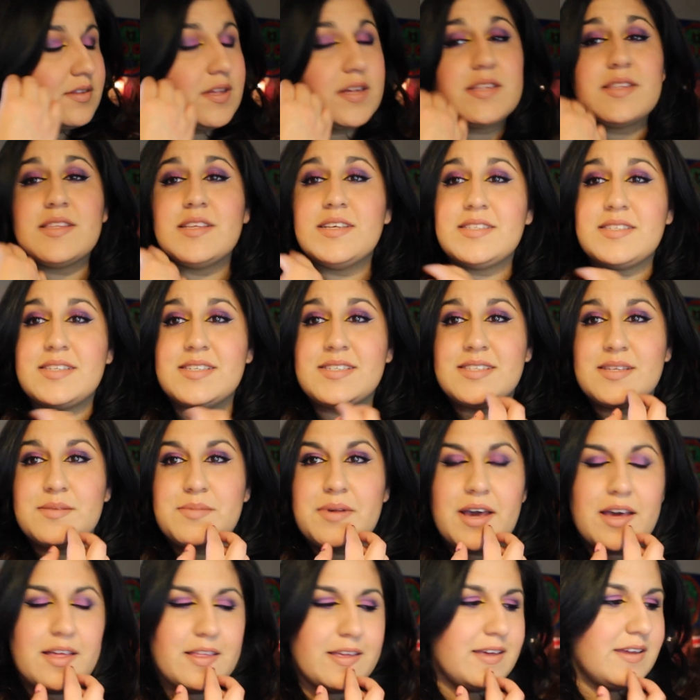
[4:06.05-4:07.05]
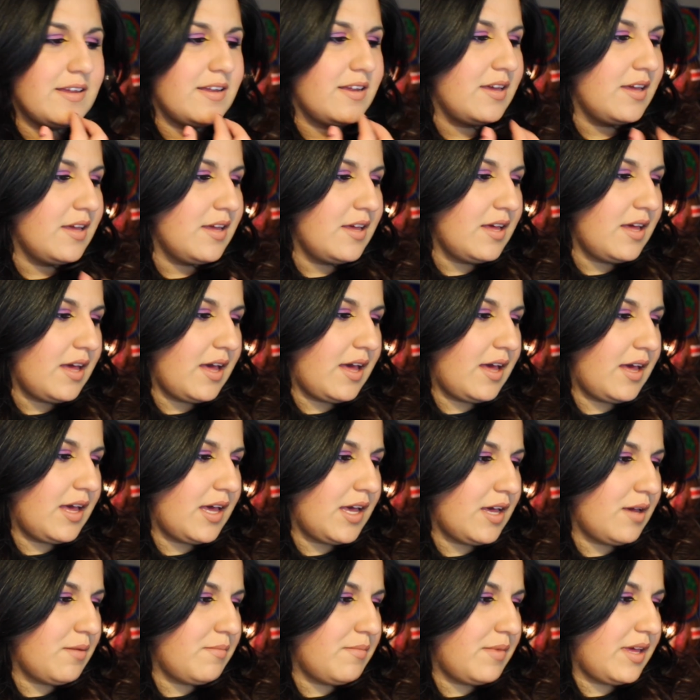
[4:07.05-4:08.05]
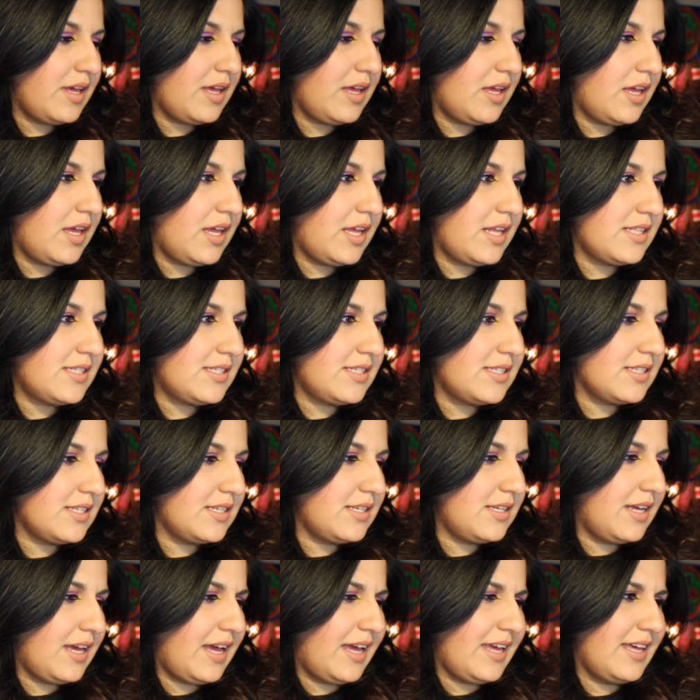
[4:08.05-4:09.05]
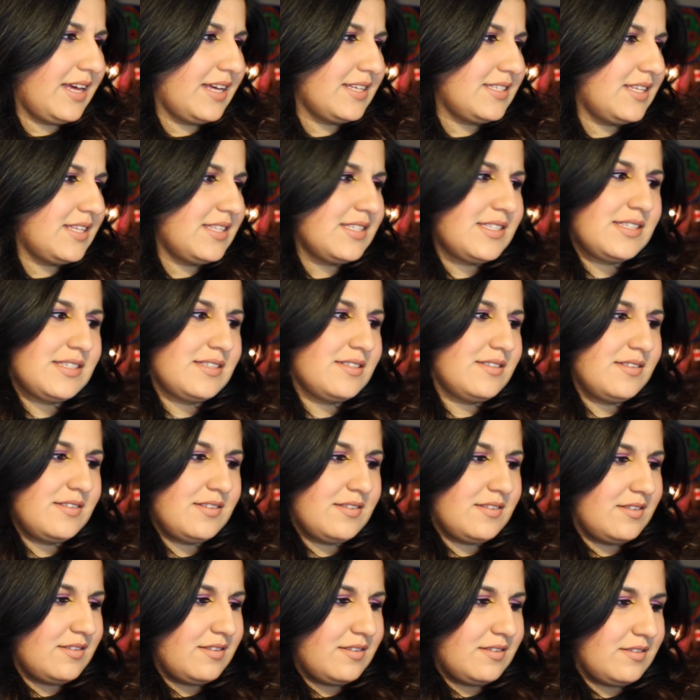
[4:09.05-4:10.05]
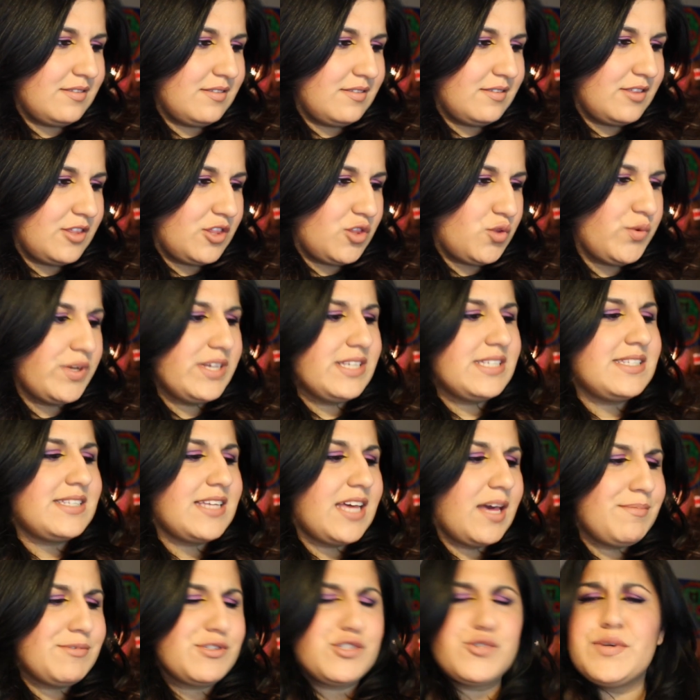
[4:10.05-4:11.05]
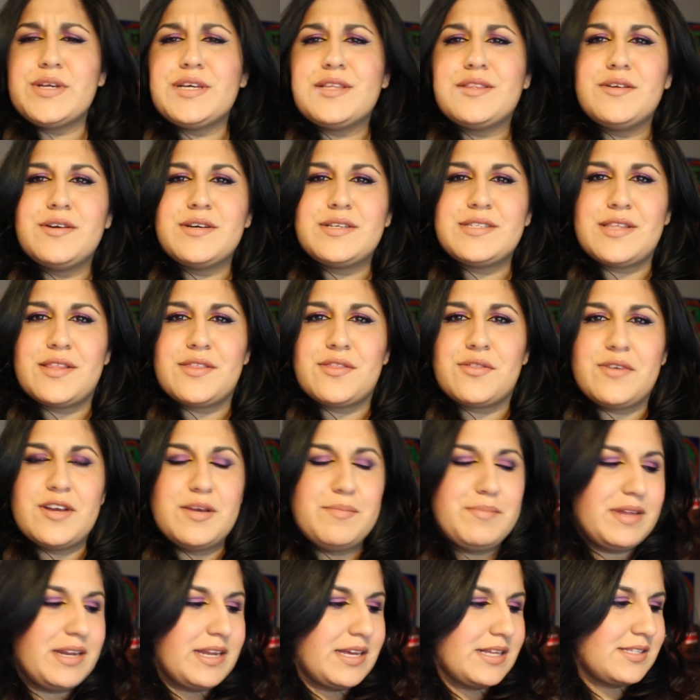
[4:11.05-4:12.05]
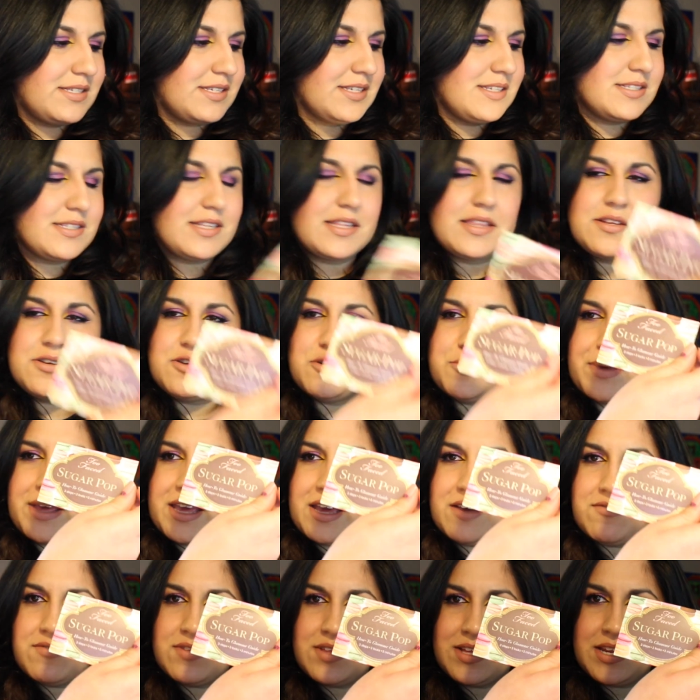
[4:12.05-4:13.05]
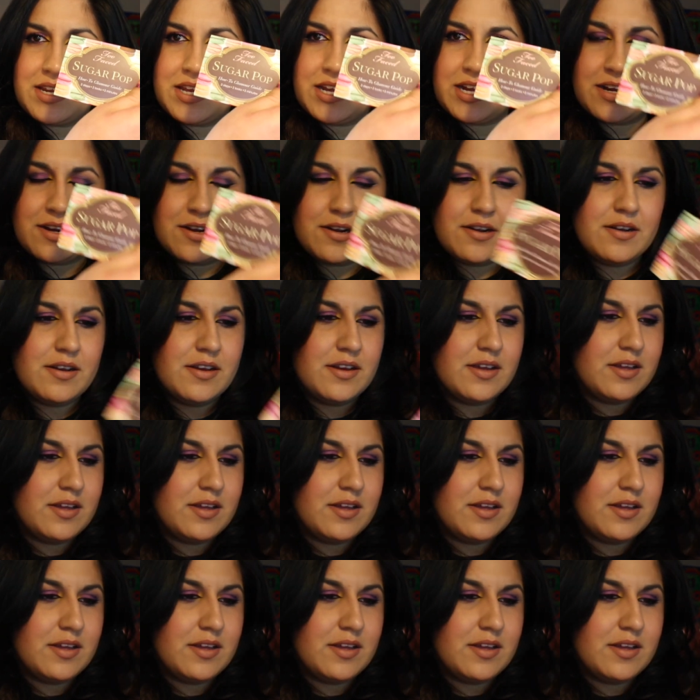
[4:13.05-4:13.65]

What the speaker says: This is the palette. I guess it's three steps, three looks, and 3 minutes is the little pamphlet in here.